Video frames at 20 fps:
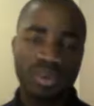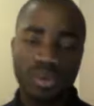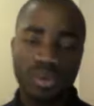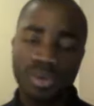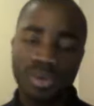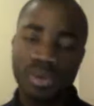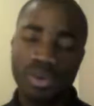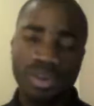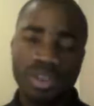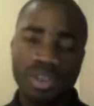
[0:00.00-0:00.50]

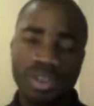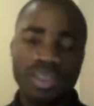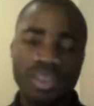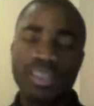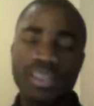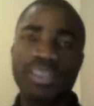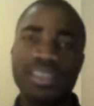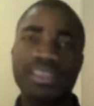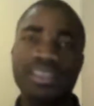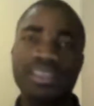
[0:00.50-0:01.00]
Or
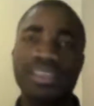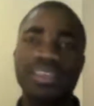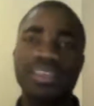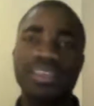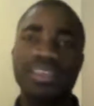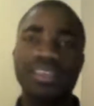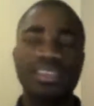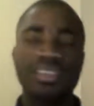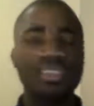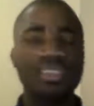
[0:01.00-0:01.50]

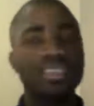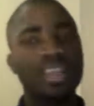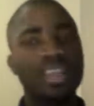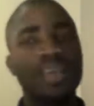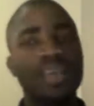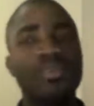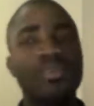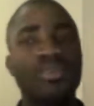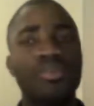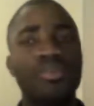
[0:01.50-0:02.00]
this is
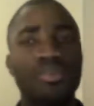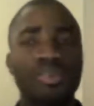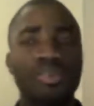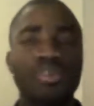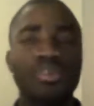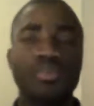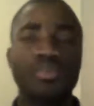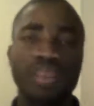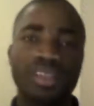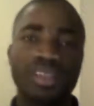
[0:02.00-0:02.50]
how we
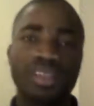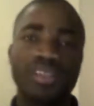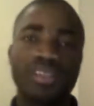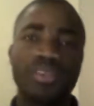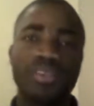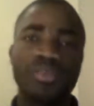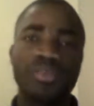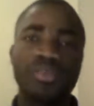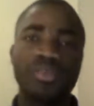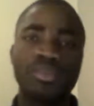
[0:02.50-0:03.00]
should fight the
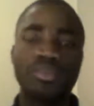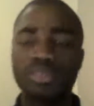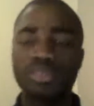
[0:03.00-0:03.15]
corruption.